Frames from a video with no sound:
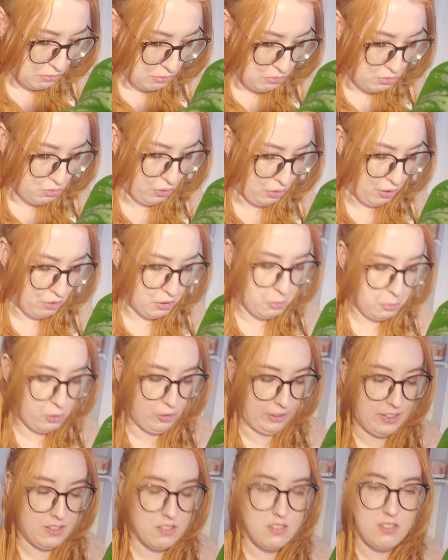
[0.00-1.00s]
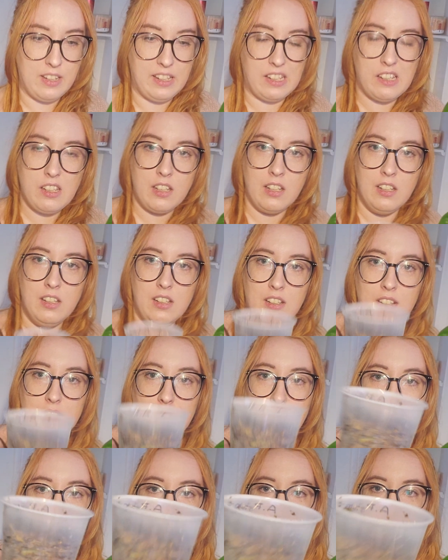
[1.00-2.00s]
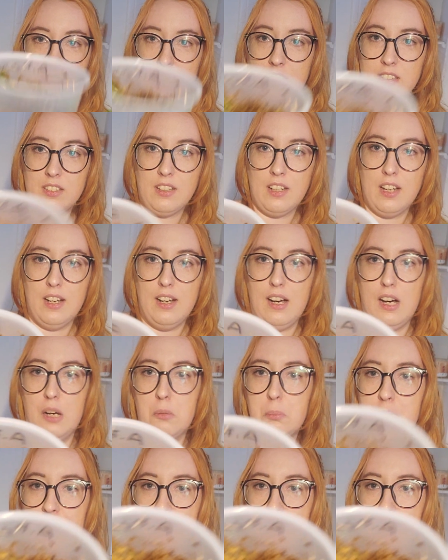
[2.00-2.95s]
out new growth points. Like, look in this cup,